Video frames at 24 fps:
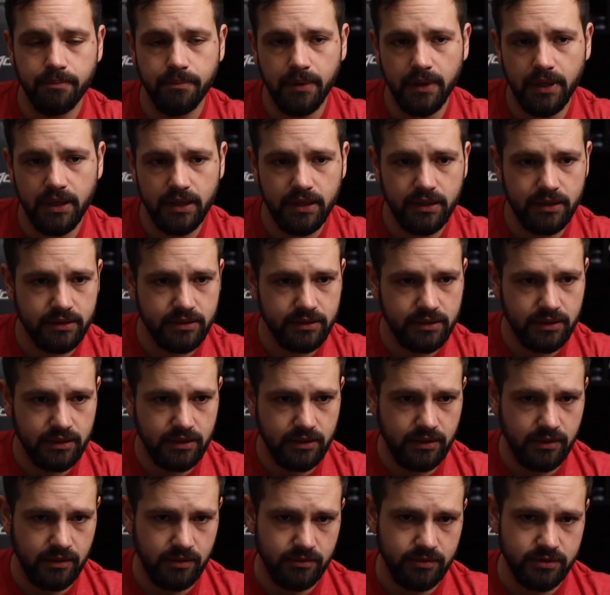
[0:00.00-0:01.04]
but
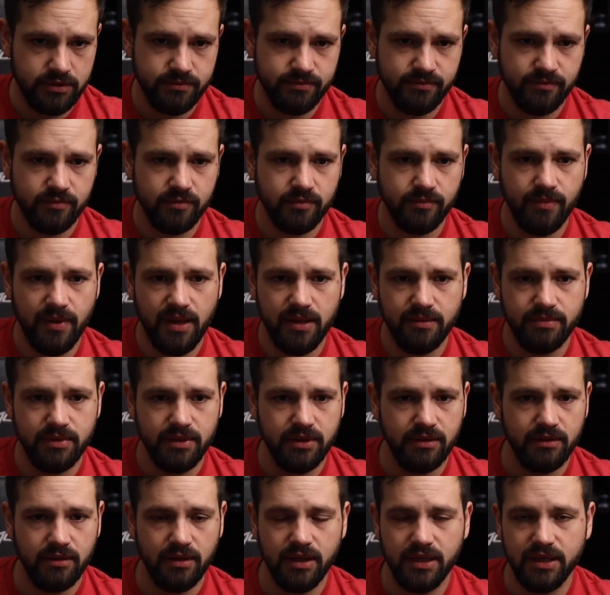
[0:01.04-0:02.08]
it was
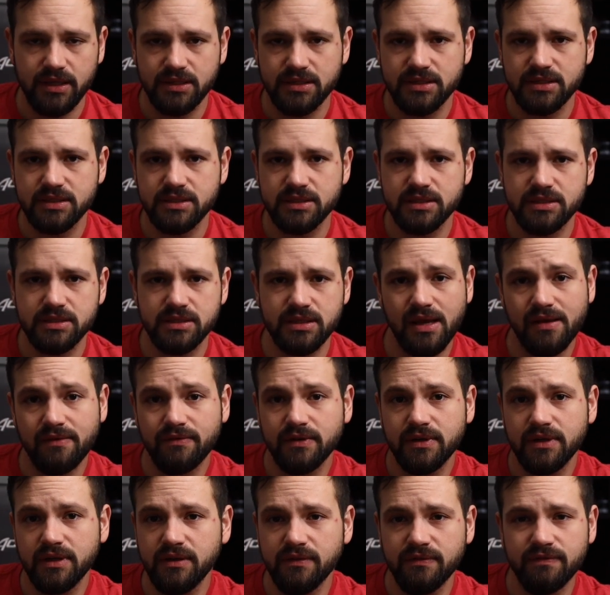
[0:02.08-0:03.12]
maybe like
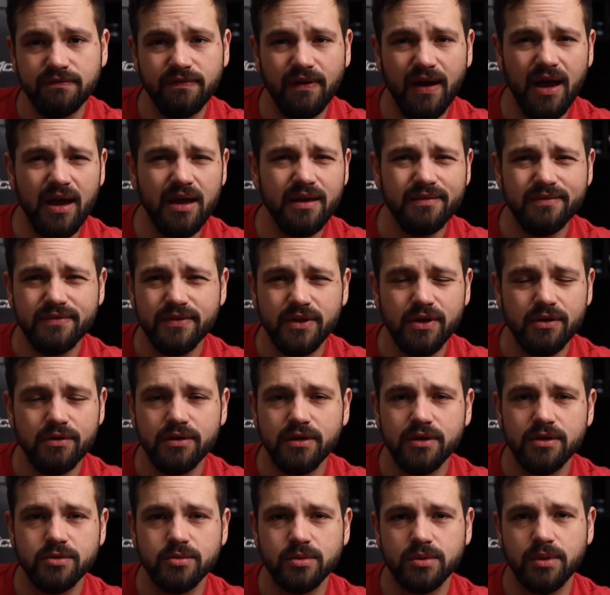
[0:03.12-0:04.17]
75
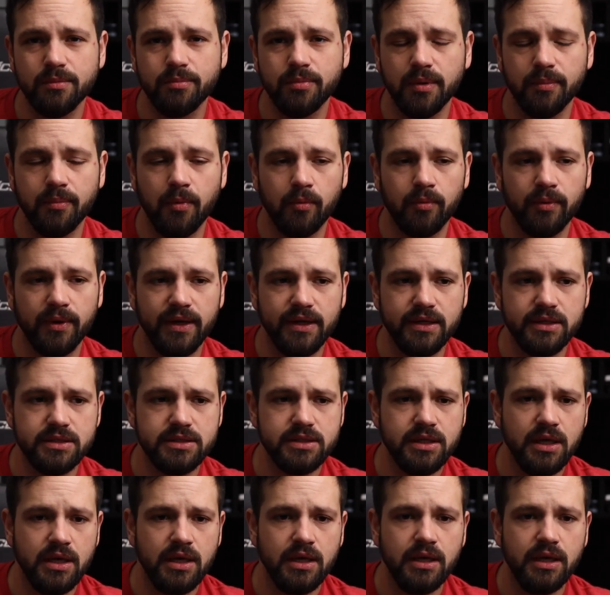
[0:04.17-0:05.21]
yo-yos with the purple
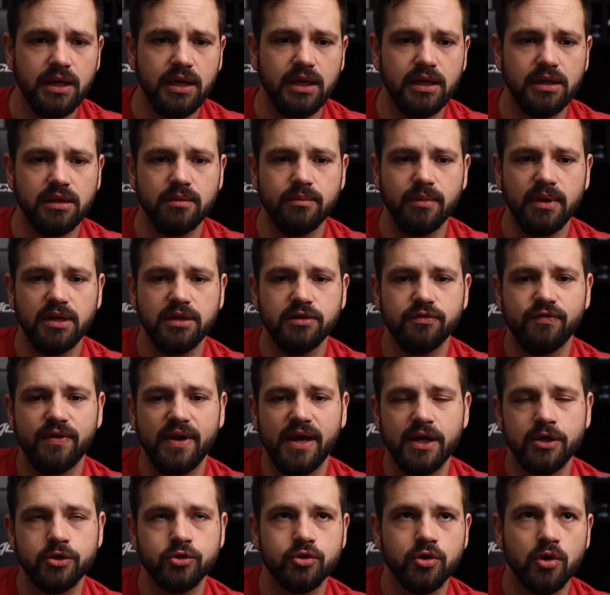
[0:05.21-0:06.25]
rings and the
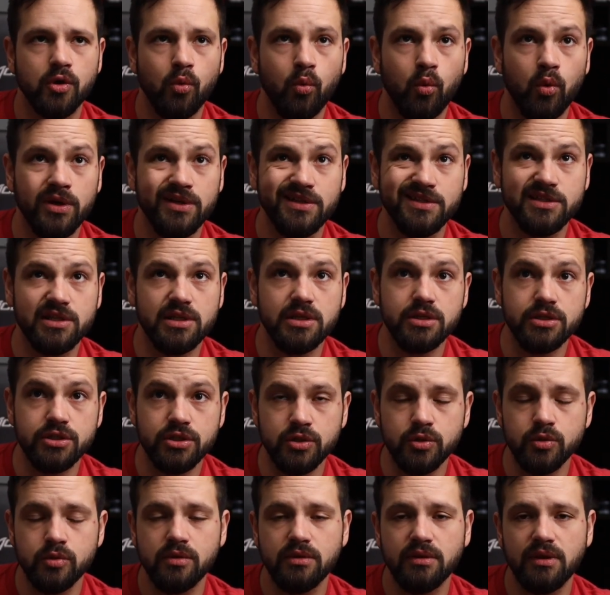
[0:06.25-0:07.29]
manufacturer wouldn't
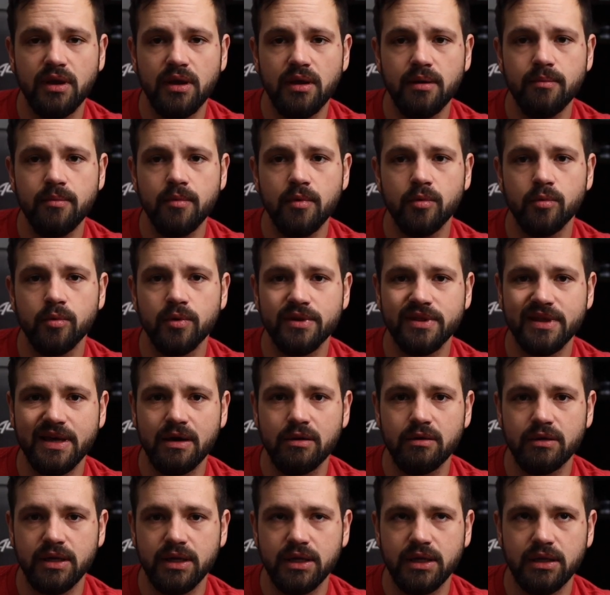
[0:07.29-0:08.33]
do them
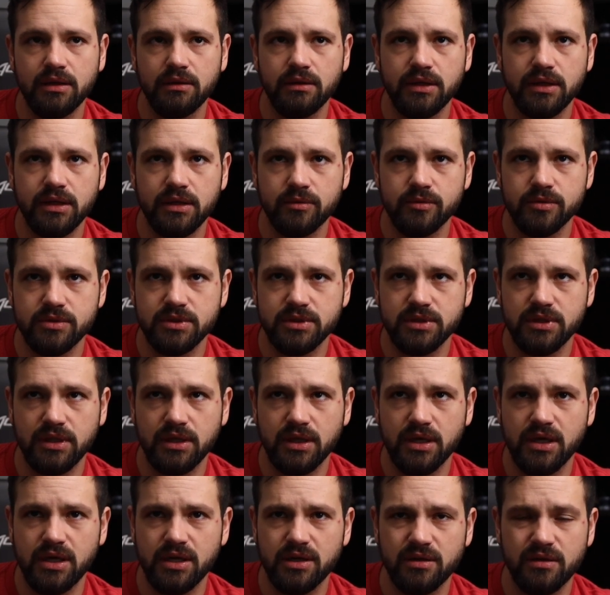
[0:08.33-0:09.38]
without getting like it was like
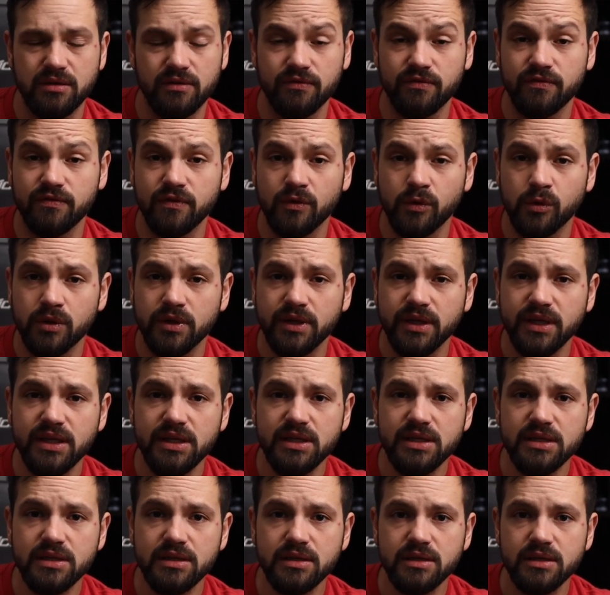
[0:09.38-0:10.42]

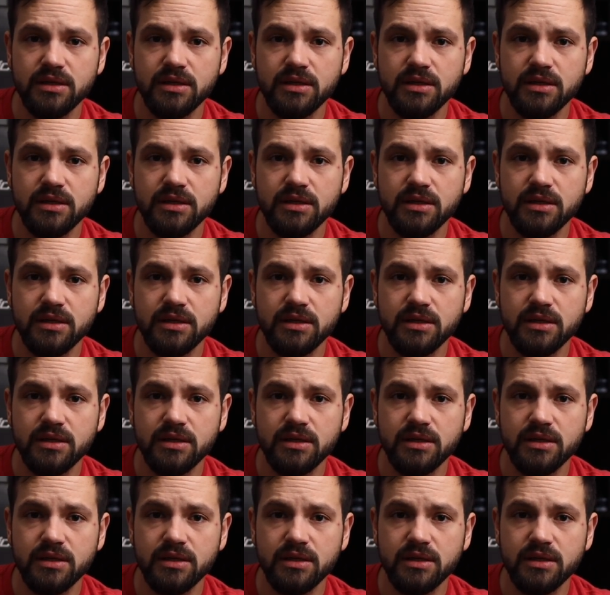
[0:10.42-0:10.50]
140